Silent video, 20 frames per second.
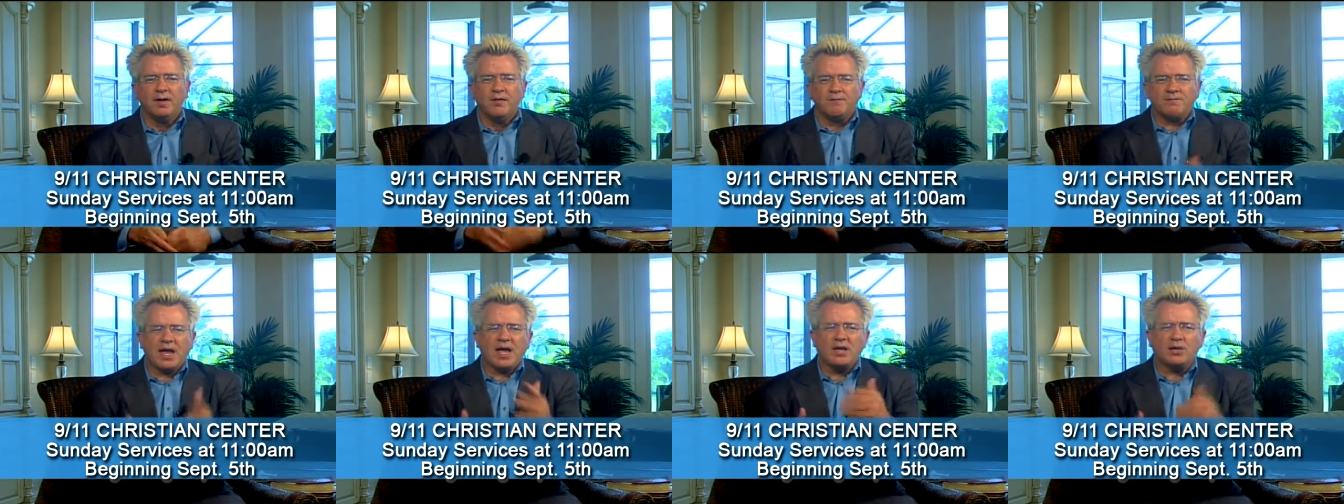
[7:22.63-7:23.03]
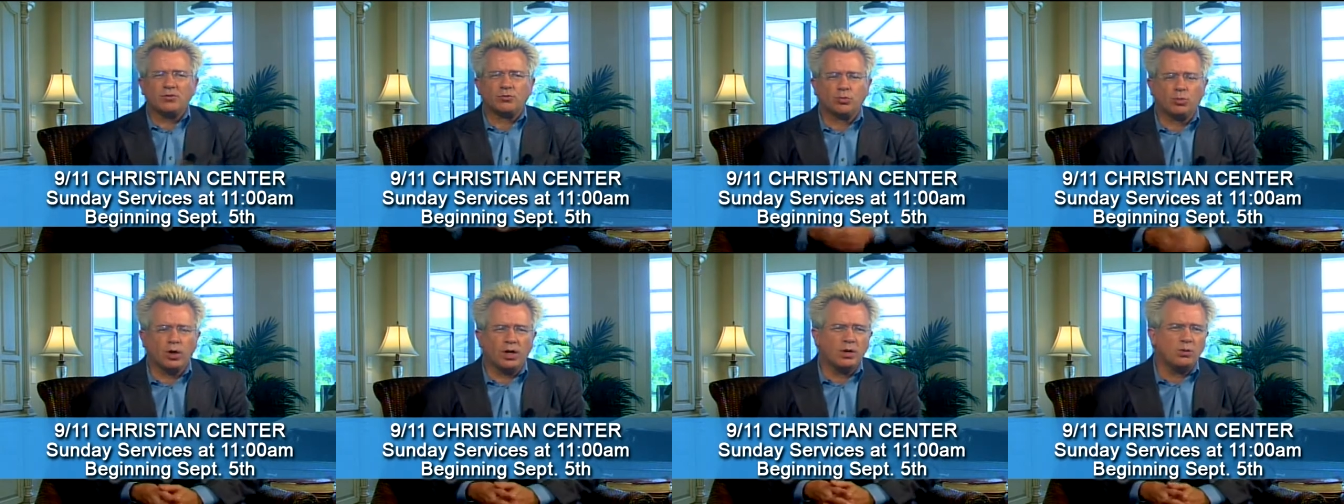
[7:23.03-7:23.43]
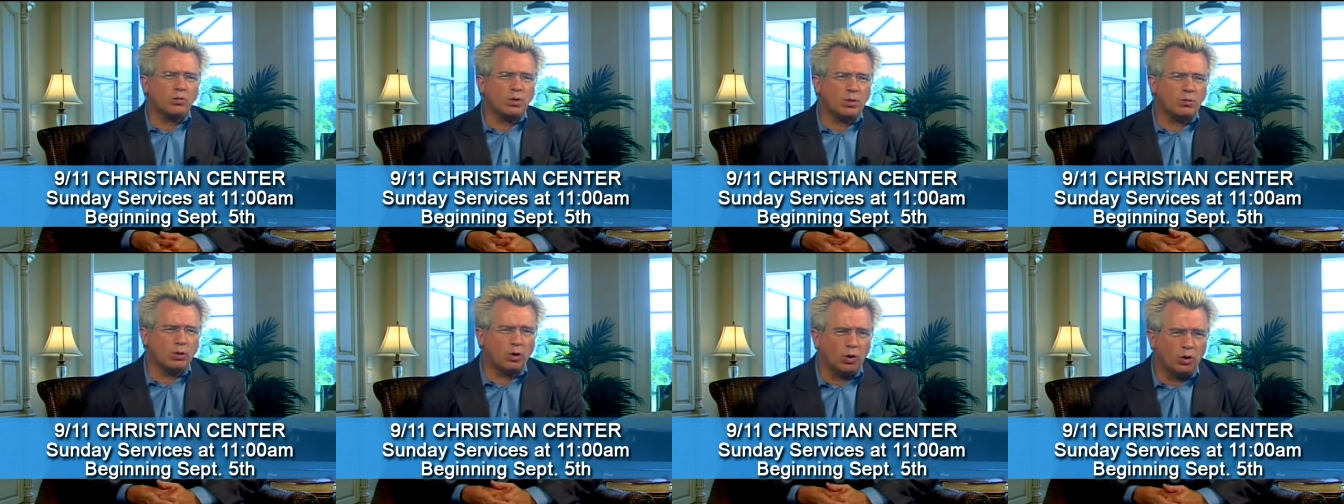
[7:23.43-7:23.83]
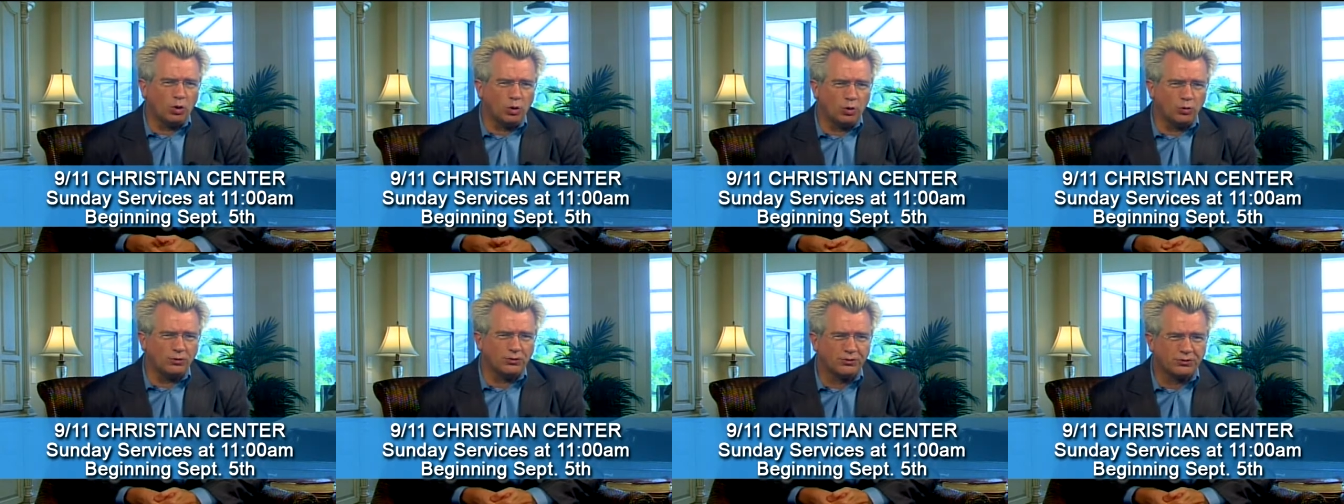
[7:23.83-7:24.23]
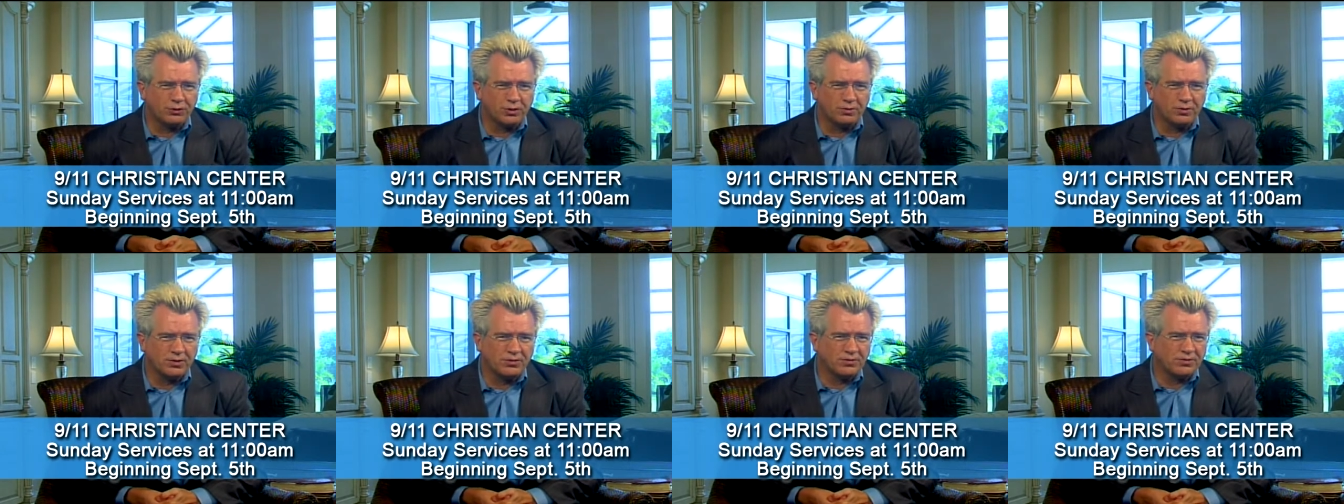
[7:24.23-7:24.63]
Phase one, we will hold
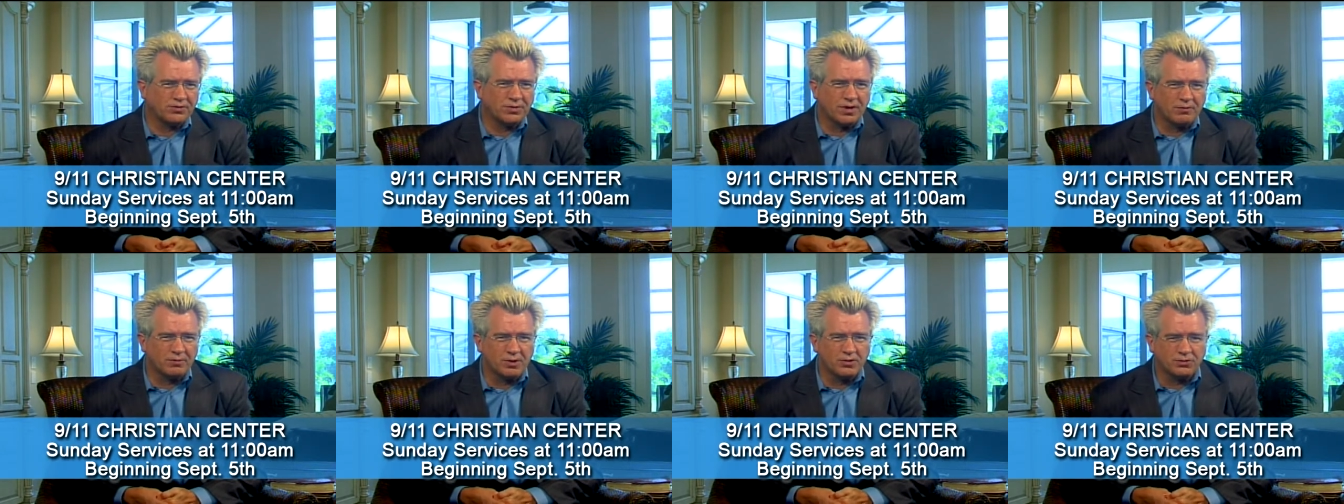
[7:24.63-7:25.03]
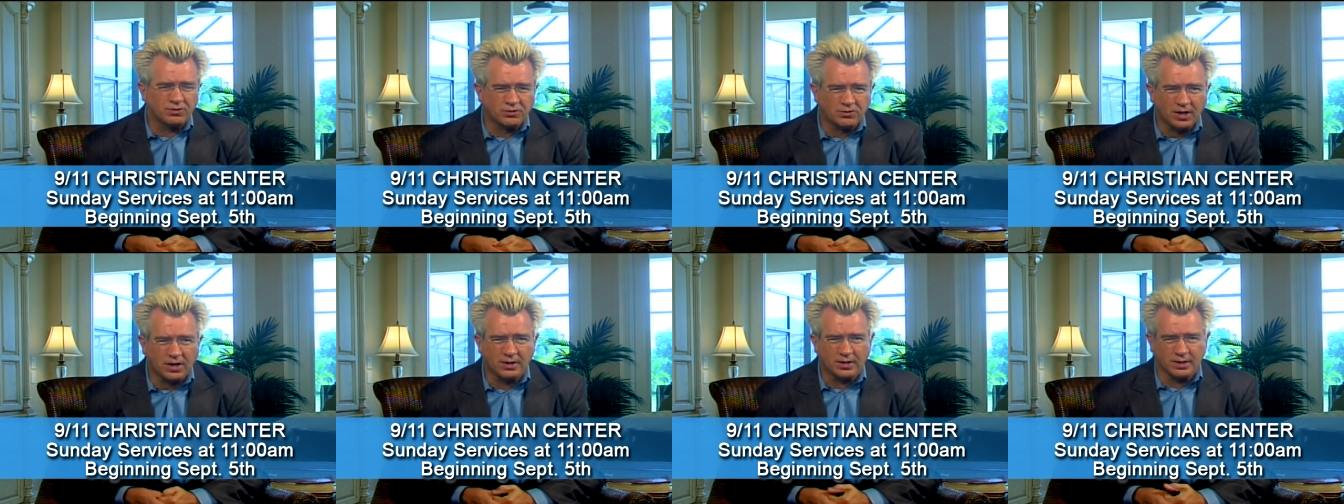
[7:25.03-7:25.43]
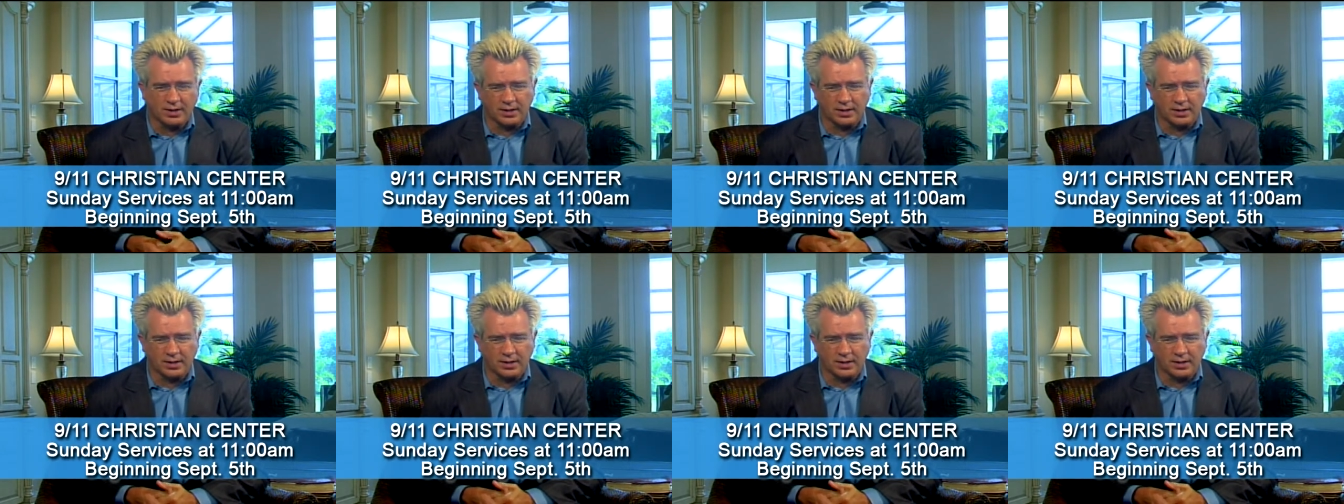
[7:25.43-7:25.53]
services every Sunday,